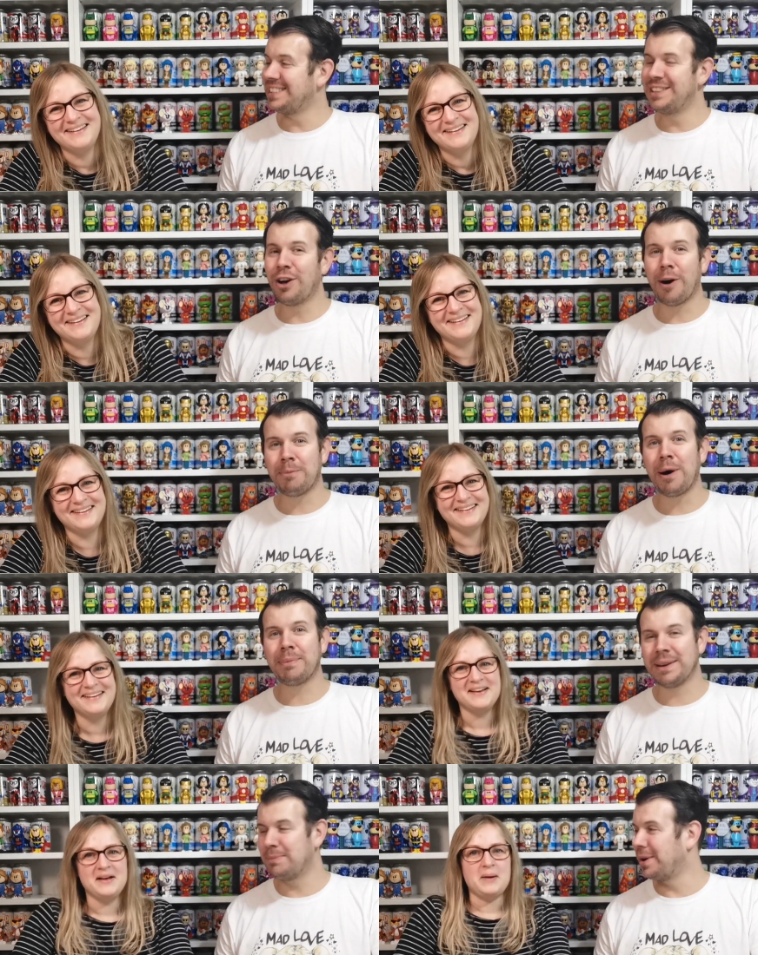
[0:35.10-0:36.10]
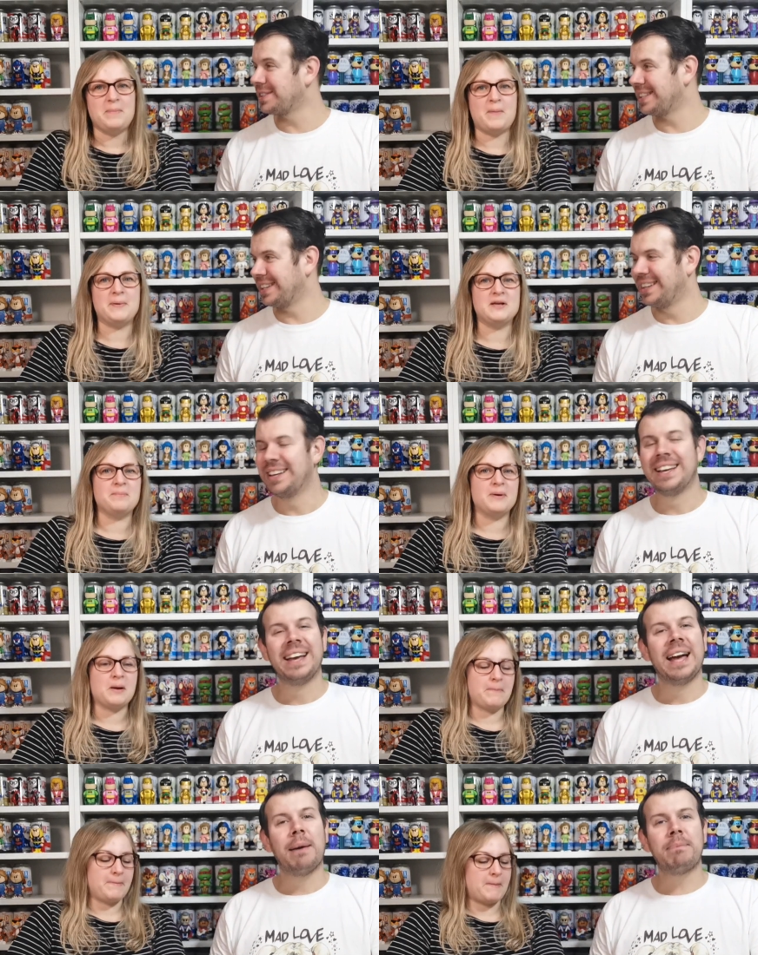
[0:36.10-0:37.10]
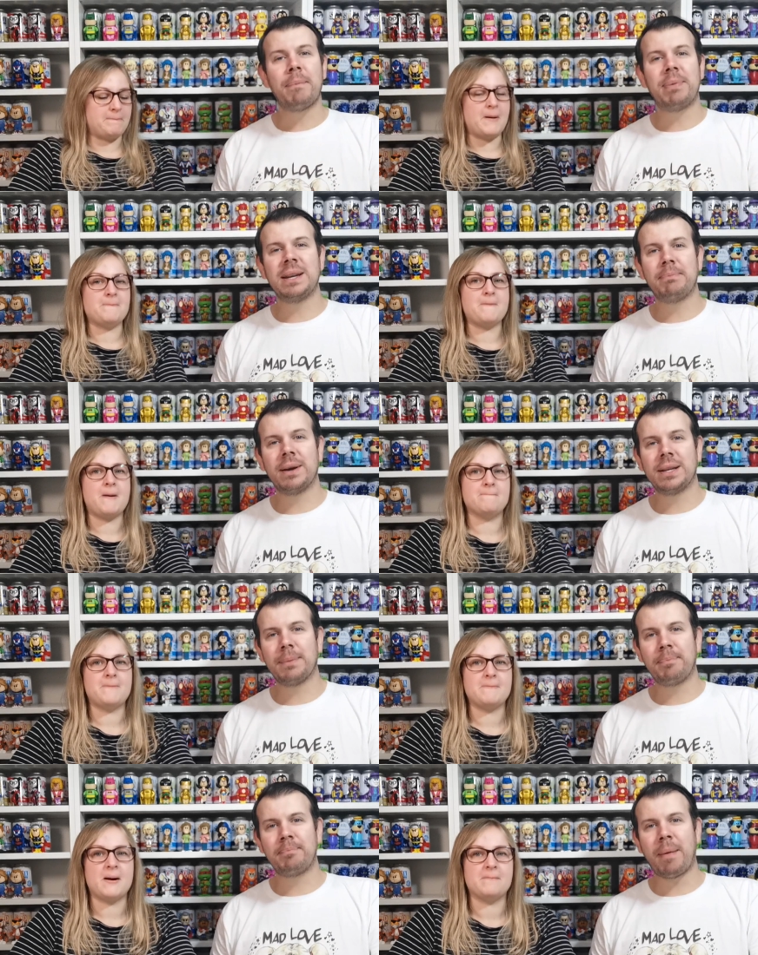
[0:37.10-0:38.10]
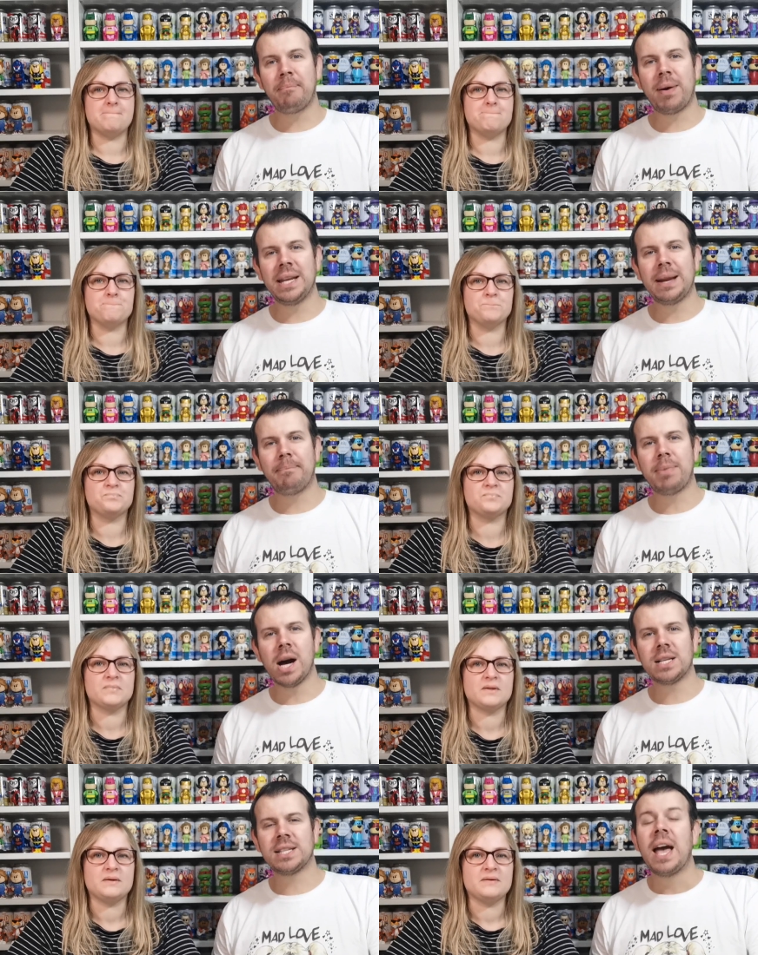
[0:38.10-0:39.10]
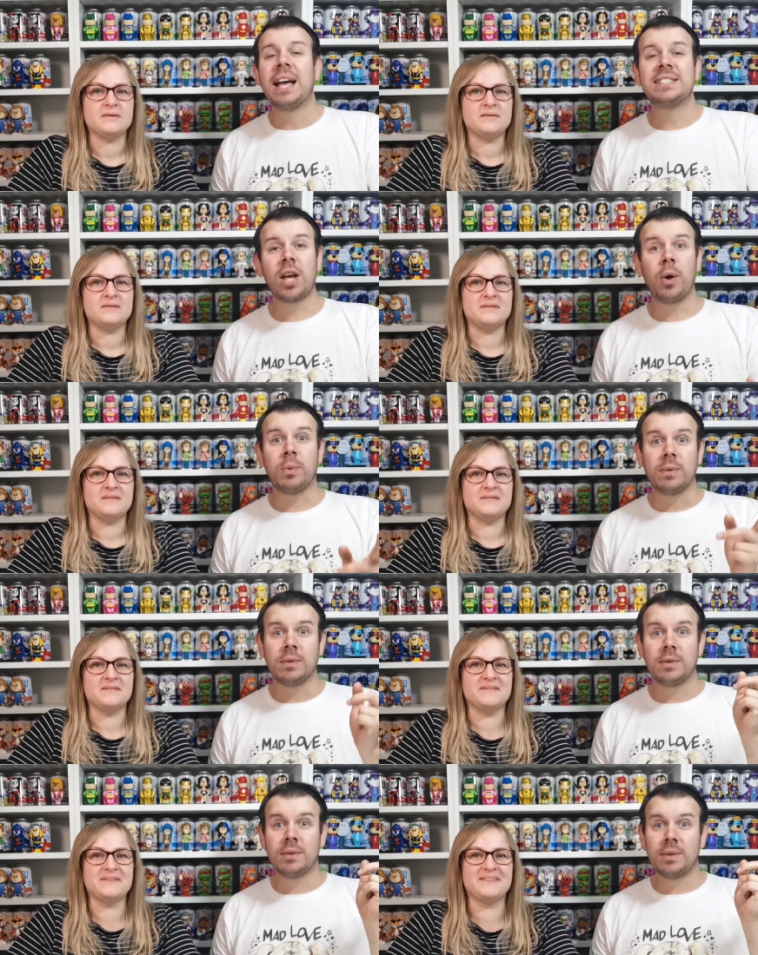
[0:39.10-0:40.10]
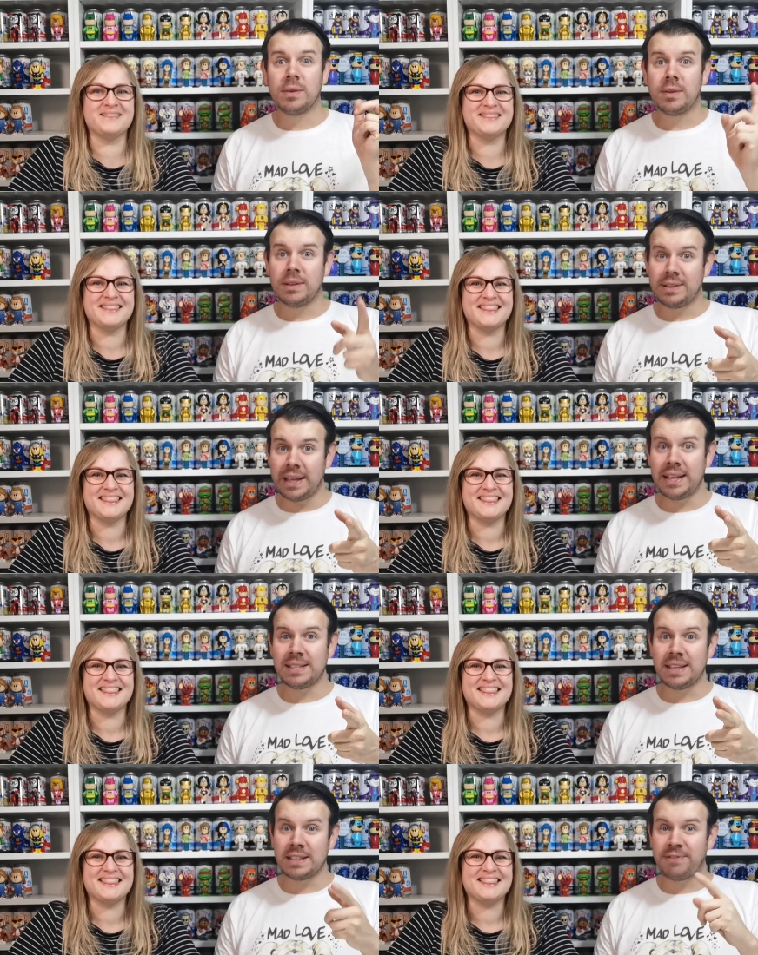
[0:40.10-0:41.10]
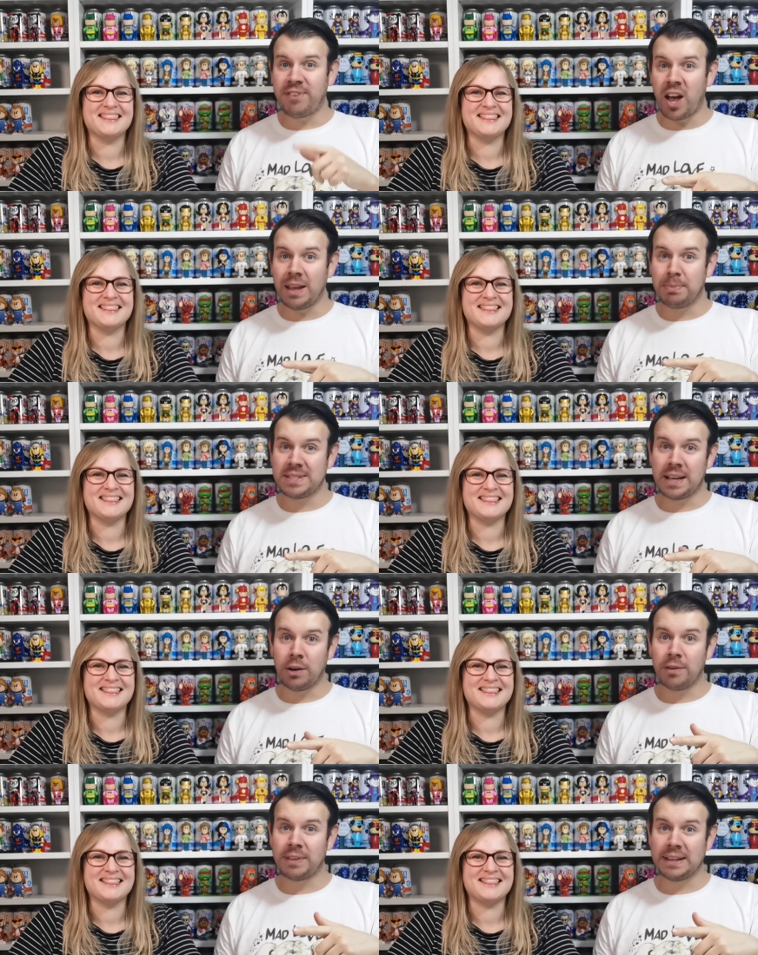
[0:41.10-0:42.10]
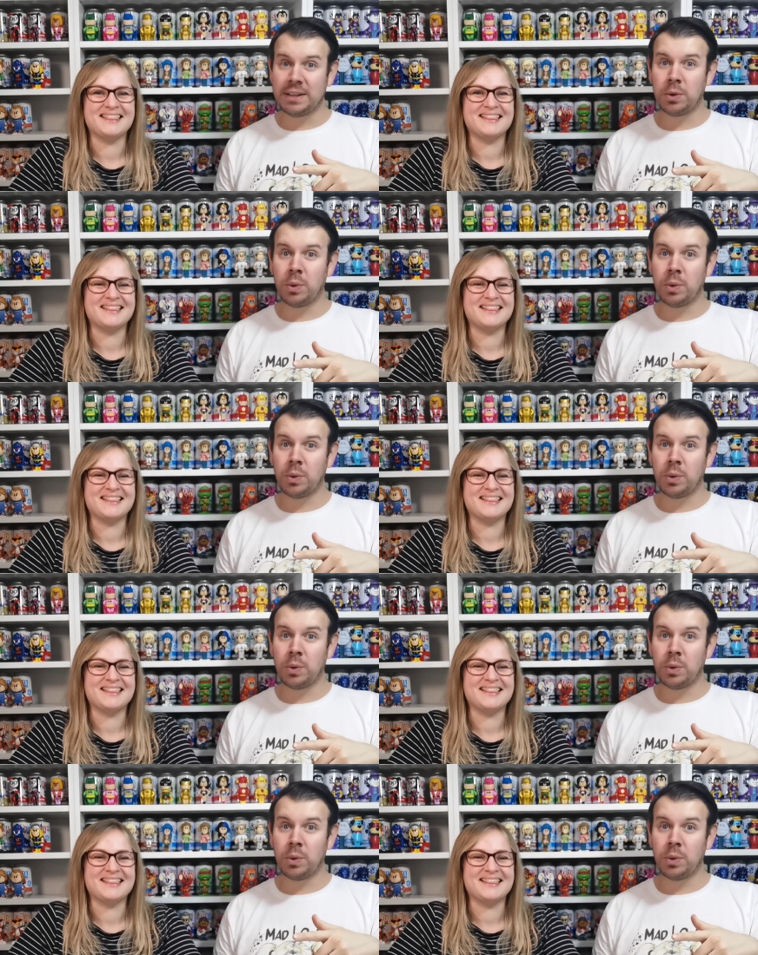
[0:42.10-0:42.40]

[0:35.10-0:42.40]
Speaker 1: That's a lot of pop in the box. Pop in the box. Pop in the box. Pop in the box. So this is thirty percent off that they're